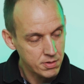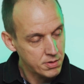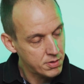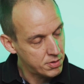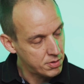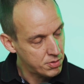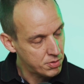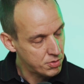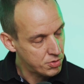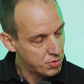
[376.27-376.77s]

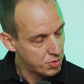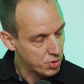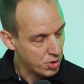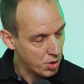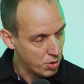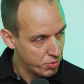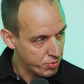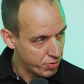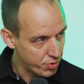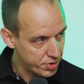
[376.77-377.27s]
to
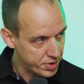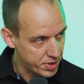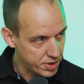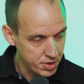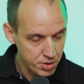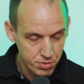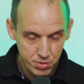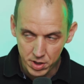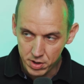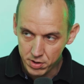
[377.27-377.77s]
go for the
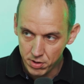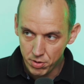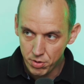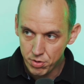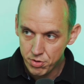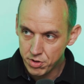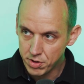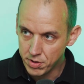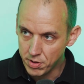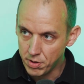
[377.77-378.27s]
new
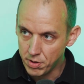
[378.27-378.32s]
technology and